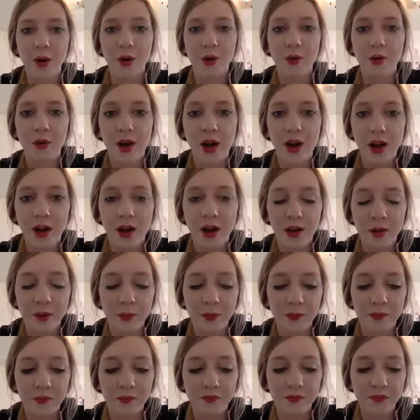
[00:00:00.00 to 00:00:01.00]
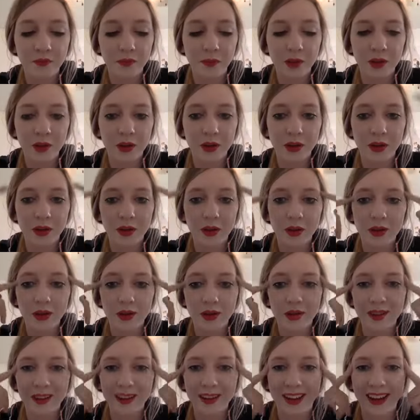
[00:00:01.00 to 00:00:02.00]
oh, that's better.
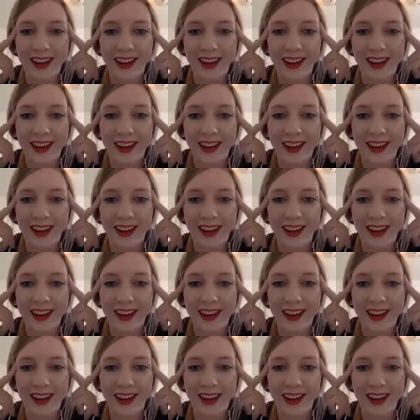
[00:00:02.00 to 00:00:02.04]
Okay.